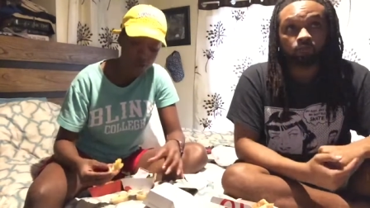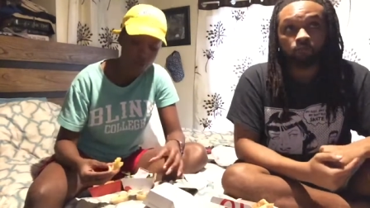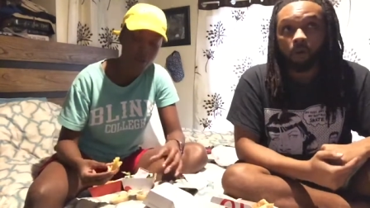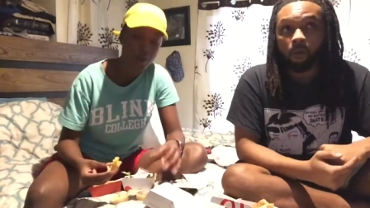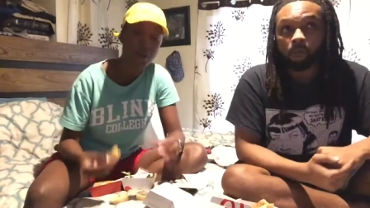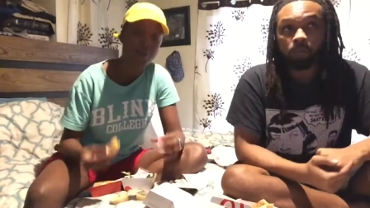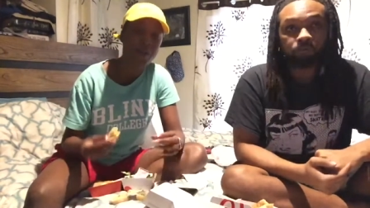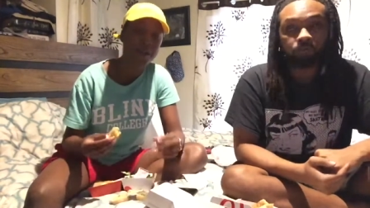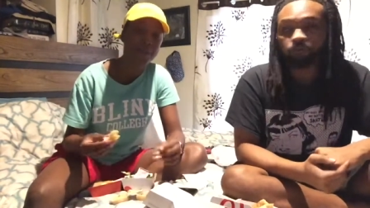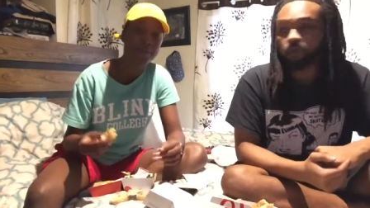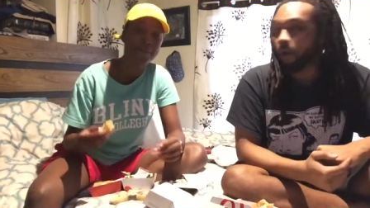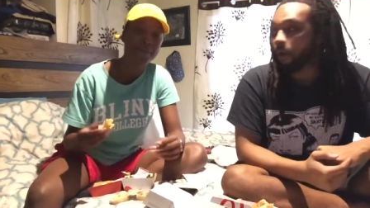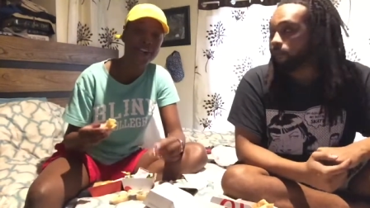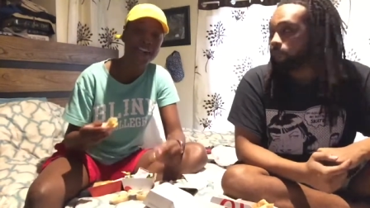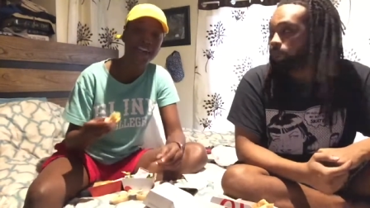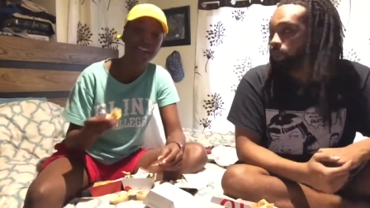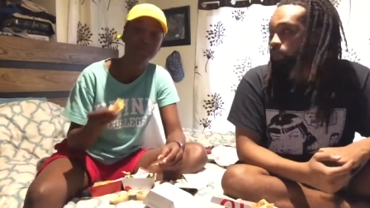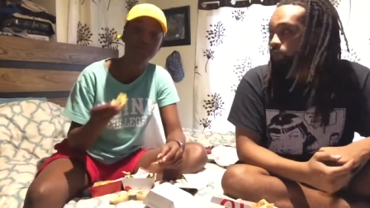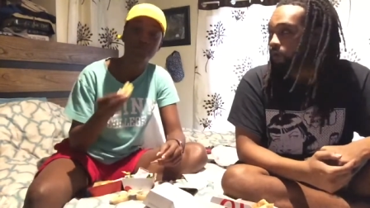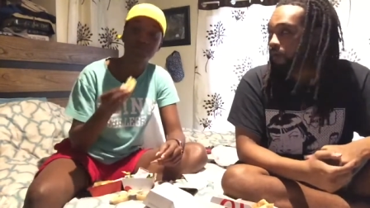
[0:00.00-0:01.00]
We went
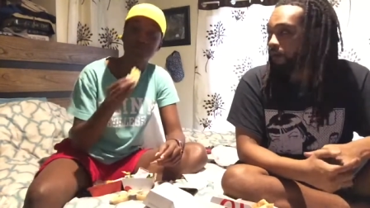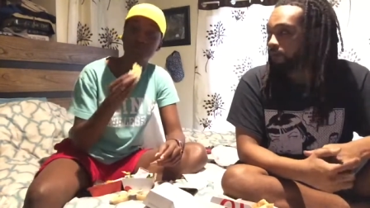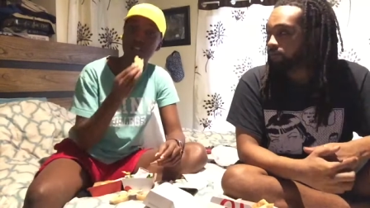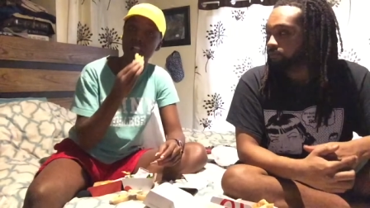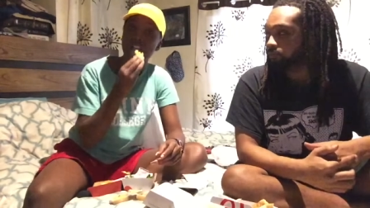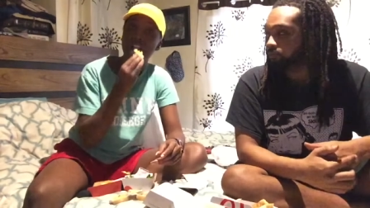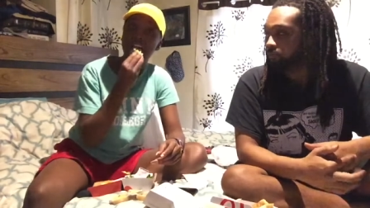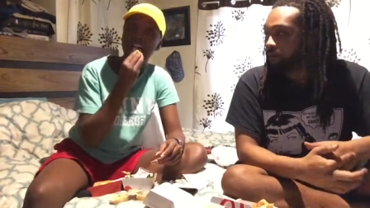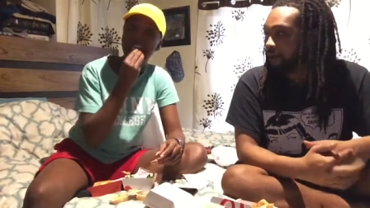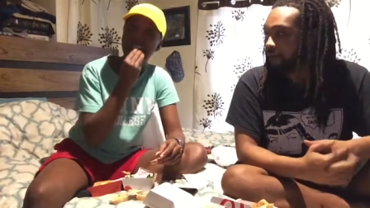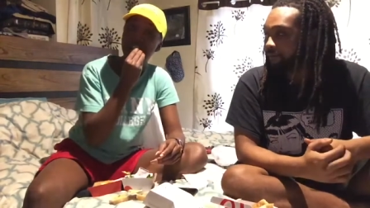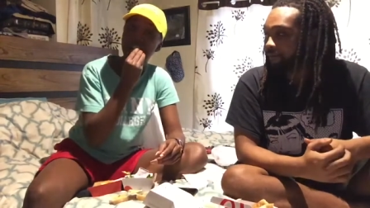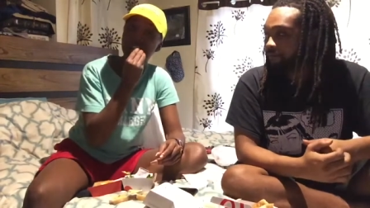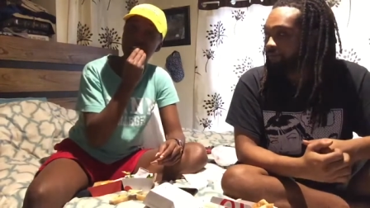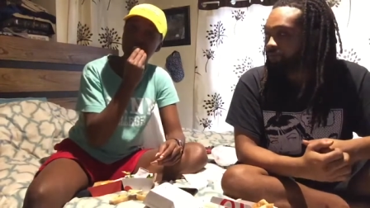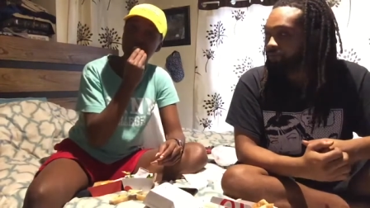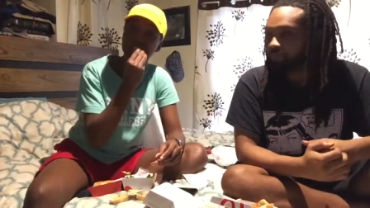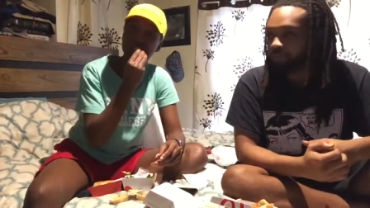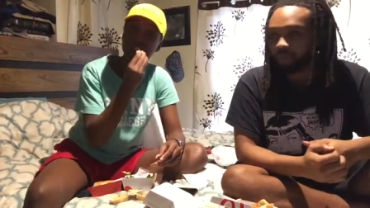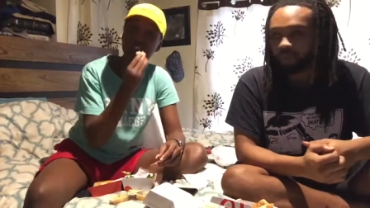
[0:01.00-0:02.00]
back,
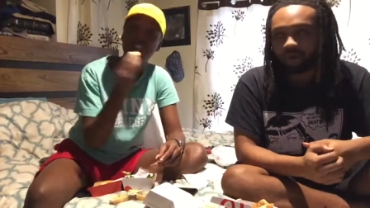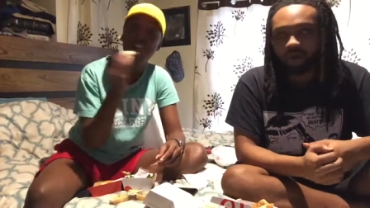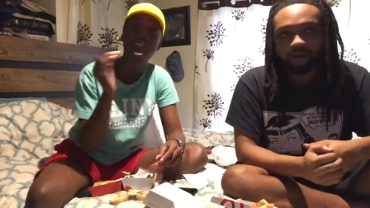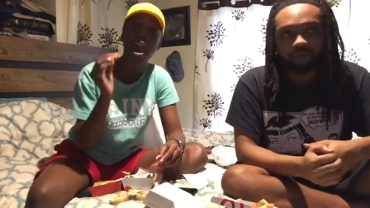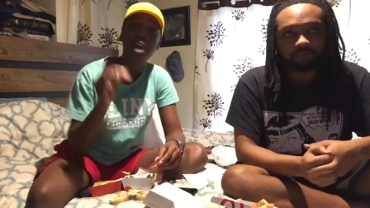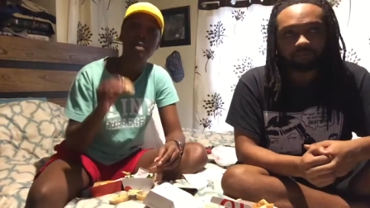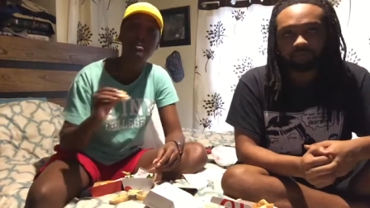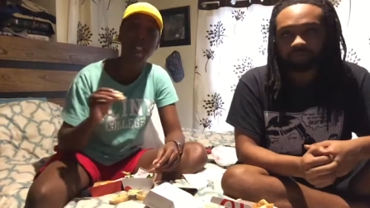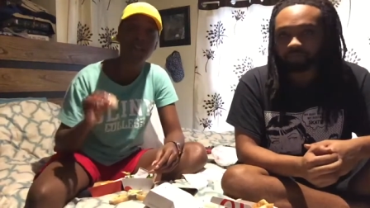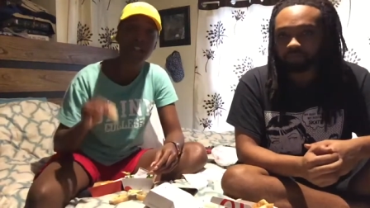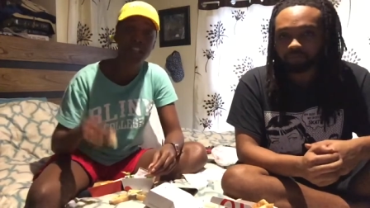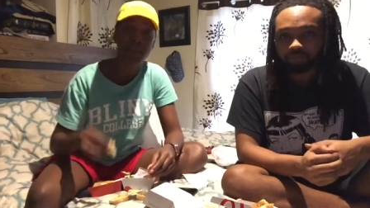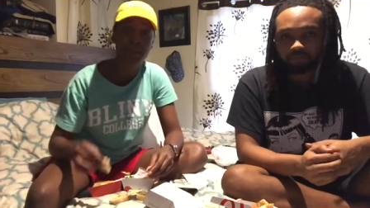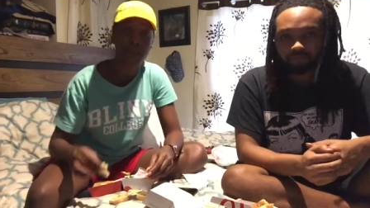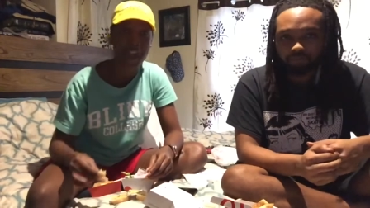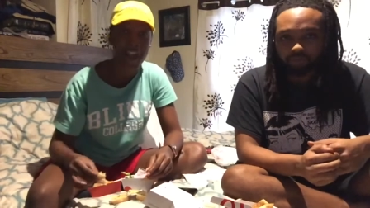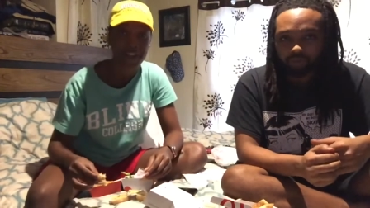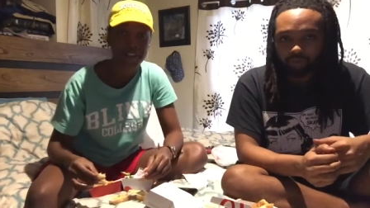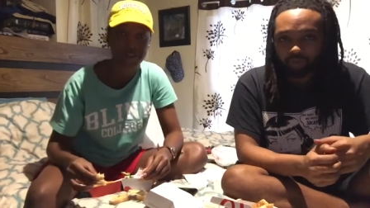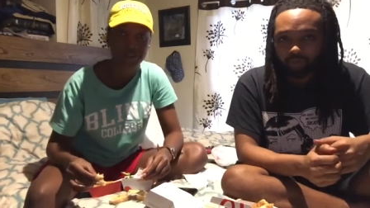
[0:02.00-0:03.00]
got our money
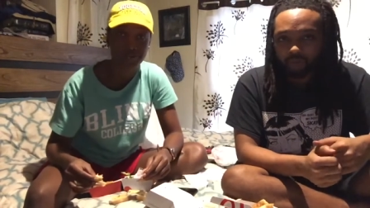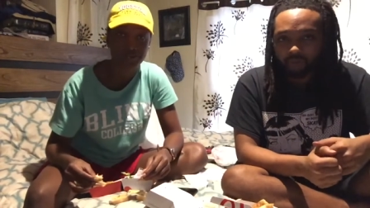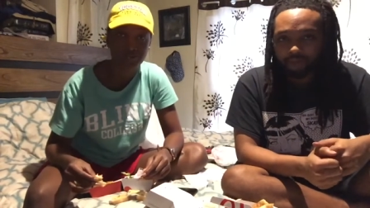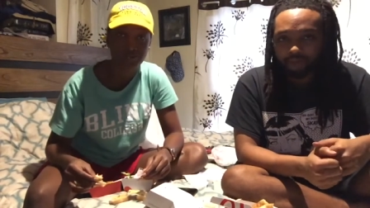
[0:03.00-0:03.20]
back,